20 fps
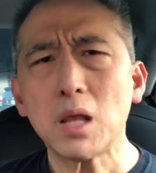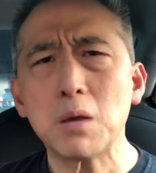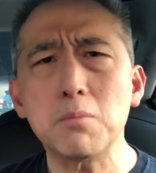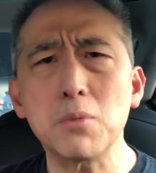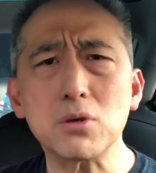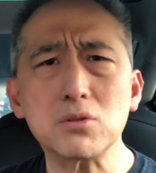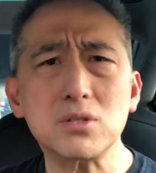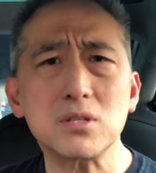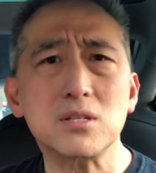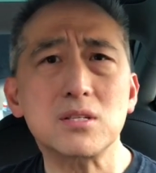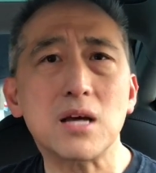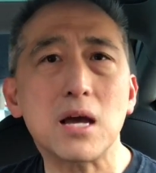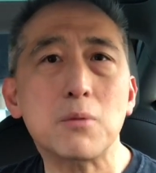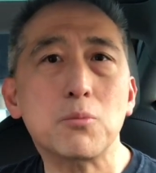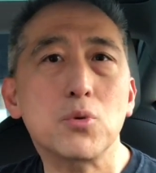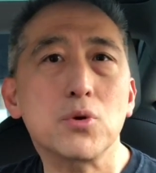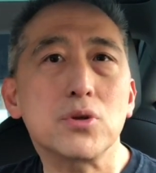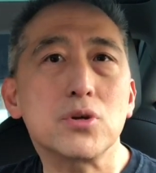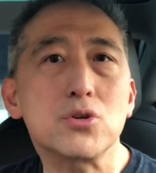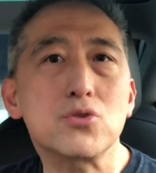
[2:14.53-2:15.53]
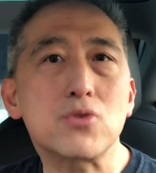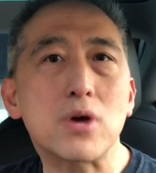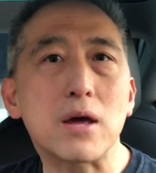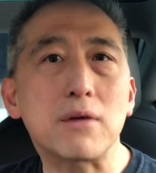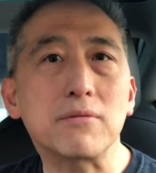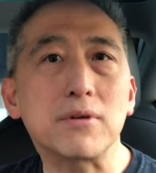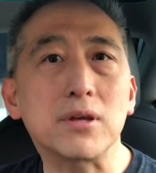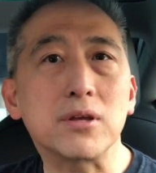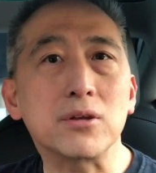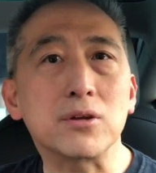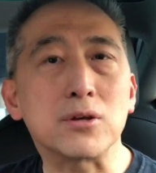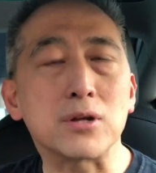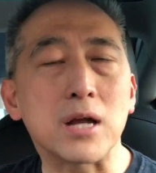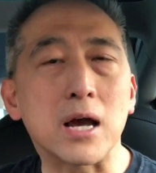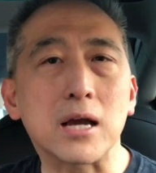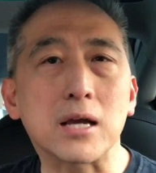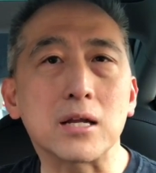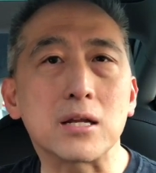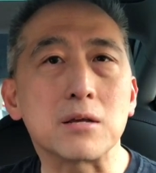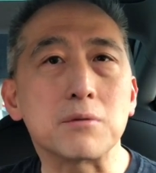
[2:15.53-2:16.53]
Most of the time when you're driving, you're
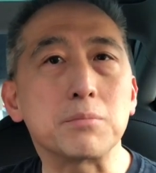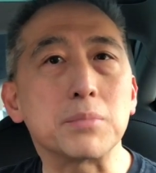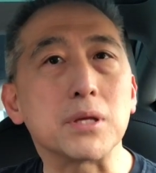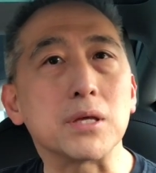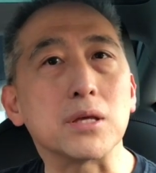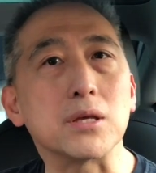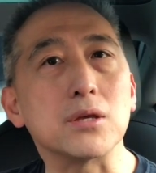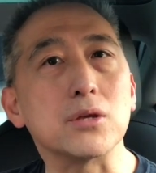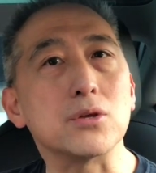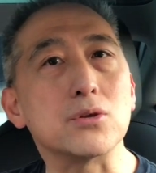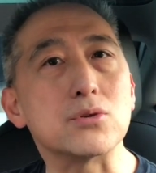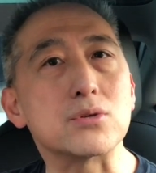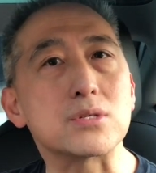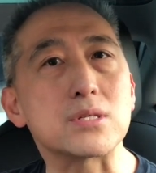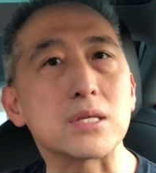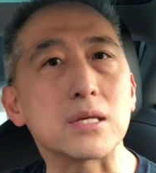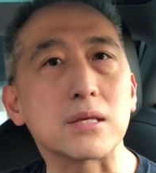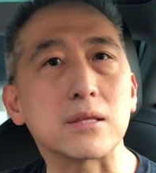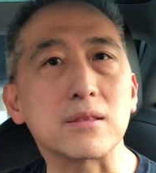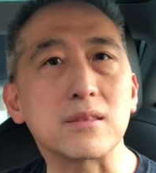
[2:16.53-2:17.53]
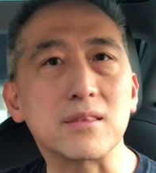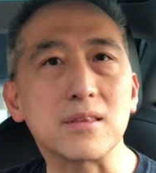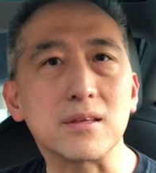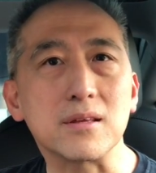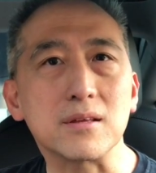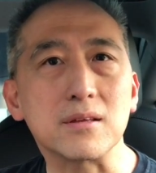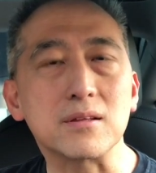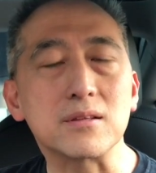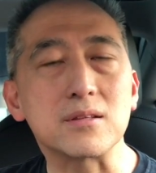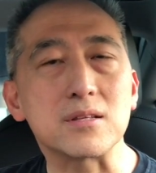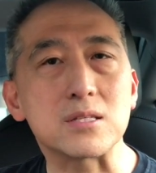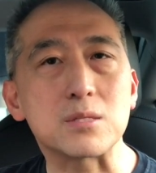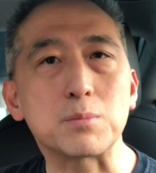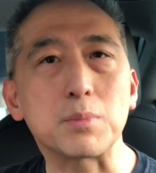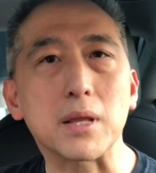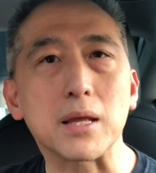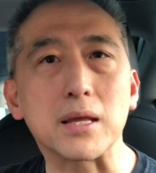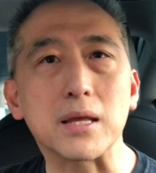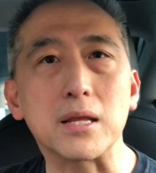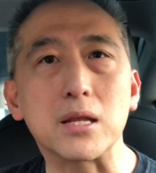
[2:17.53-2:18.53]
not going to be using the
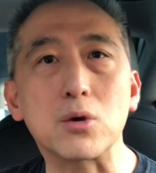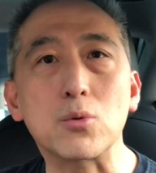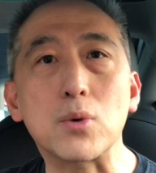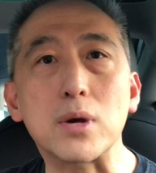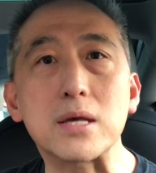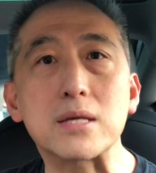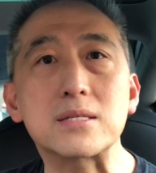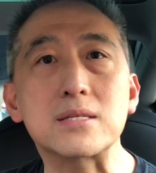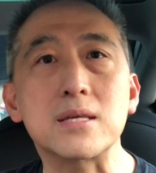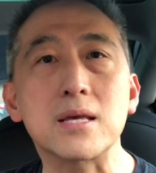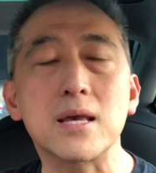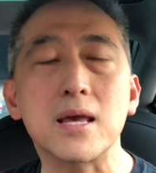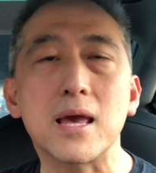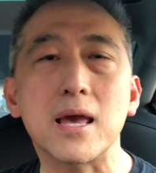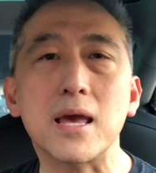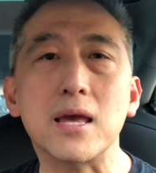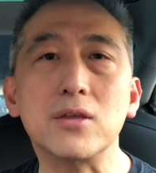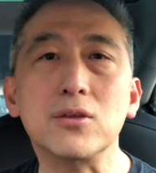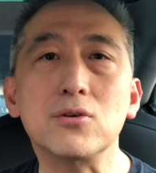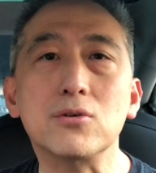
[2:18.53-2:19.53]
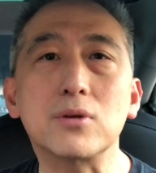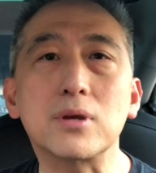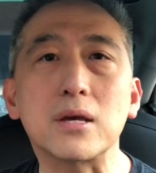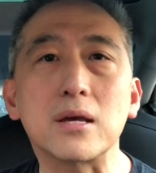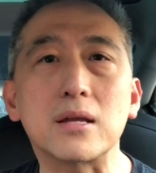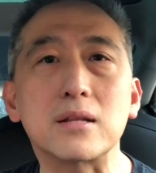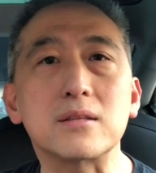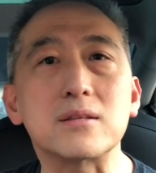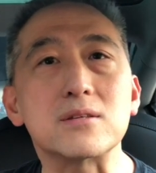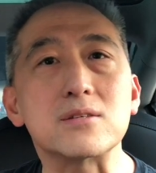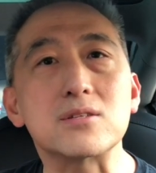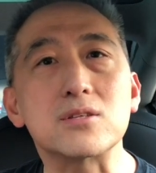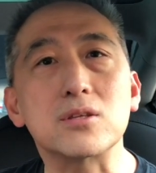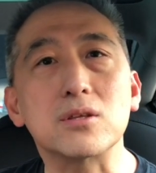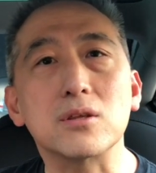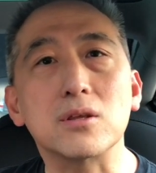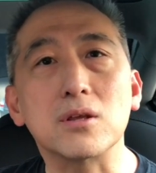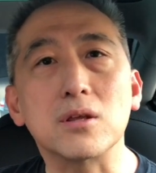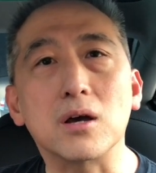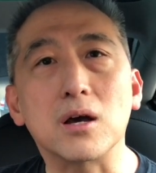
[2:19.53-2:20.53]
display anyways, and you get
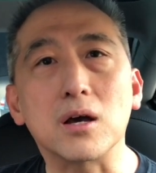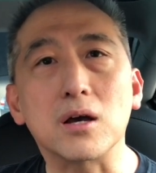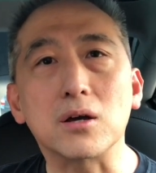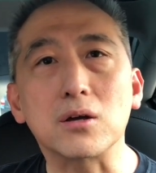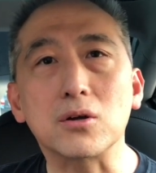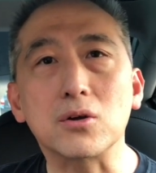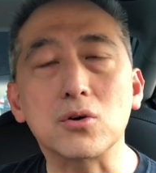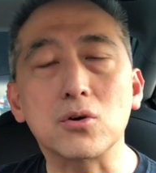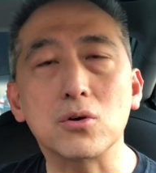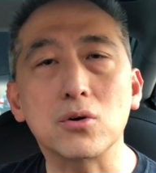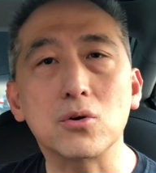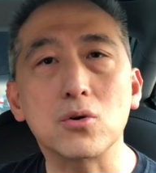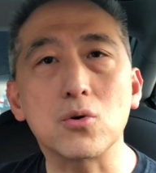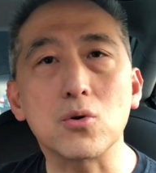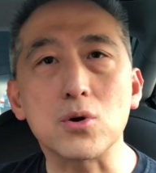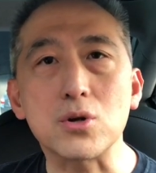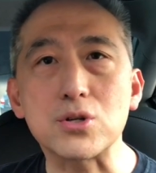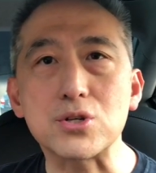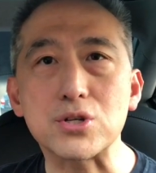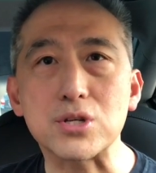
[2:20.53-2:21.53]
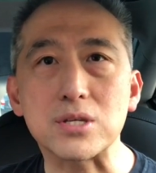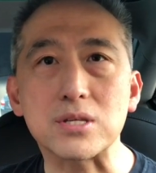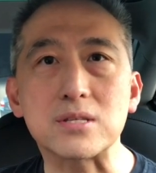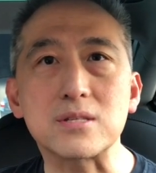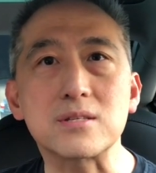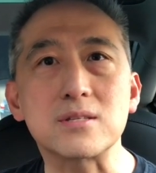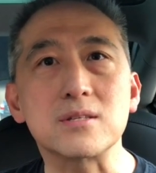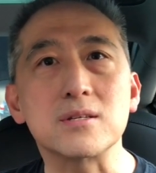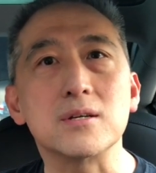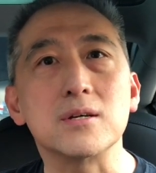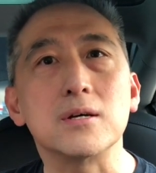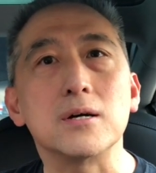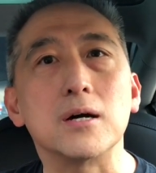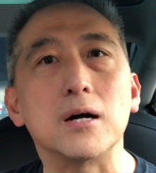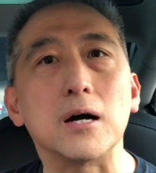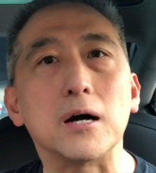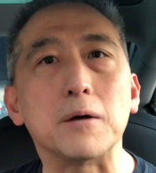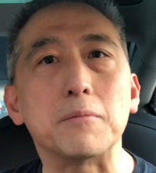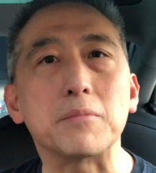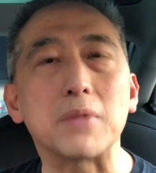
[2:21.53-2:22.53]
this gorgeous
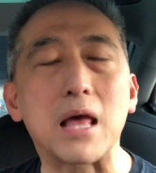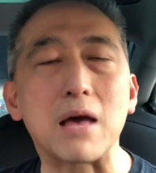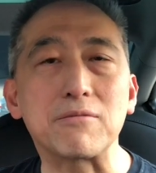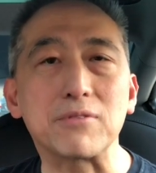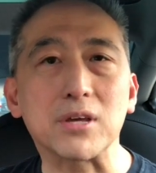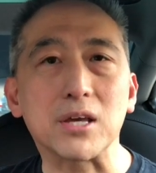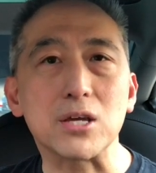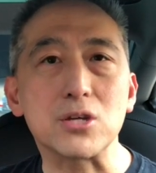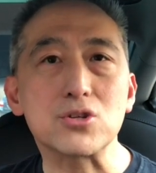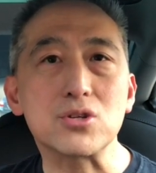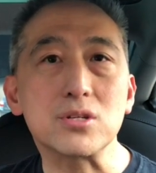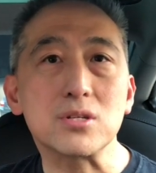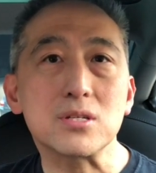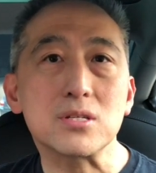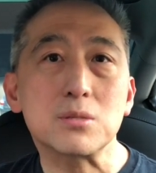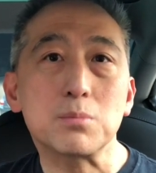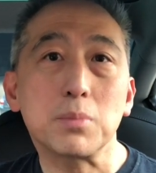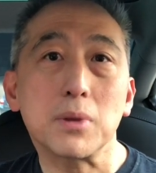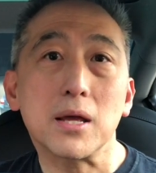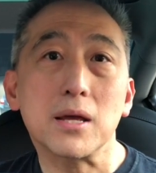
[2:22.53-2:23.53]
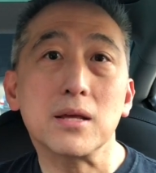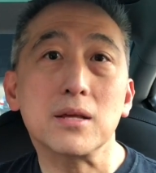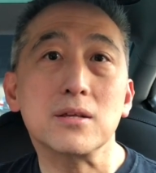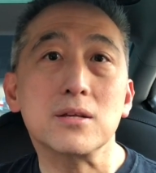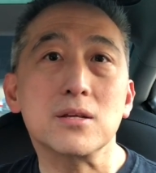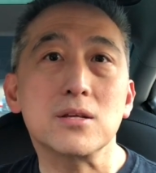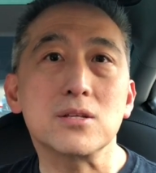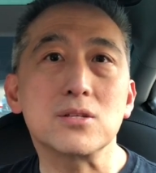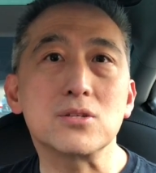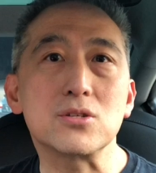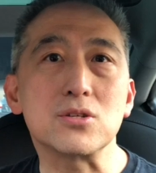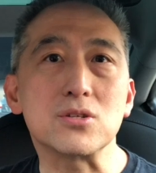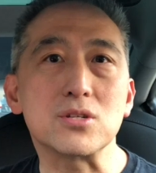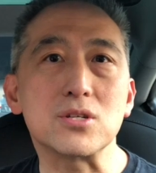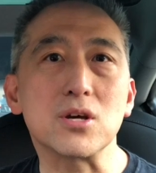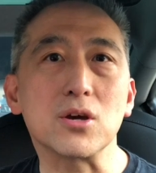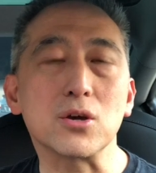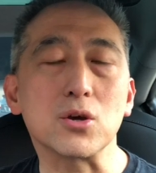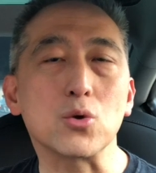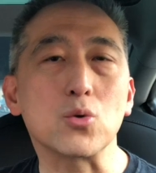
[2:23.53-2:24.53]
navigation display to
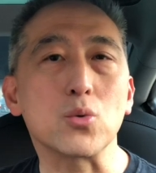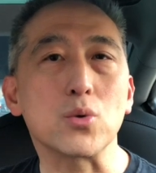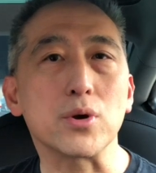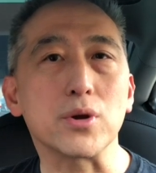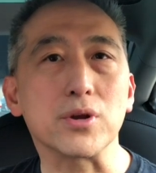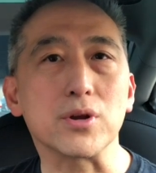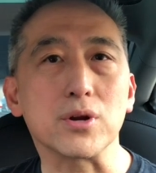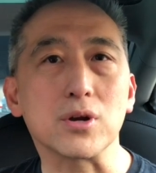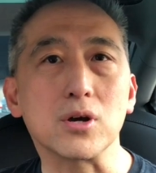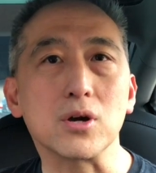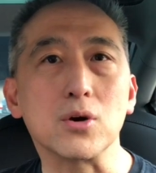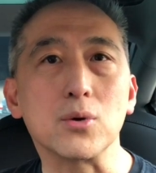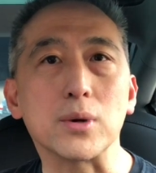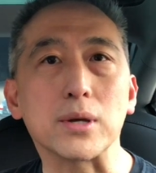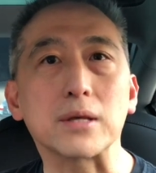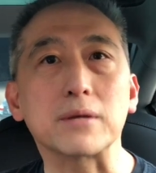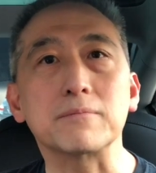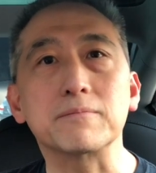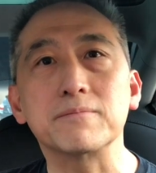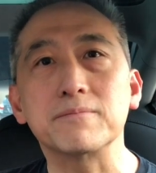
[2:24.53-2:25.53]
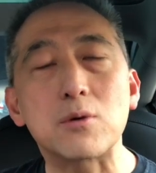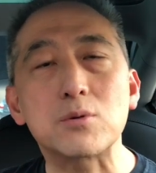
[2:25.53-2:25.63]
tell you where you're going.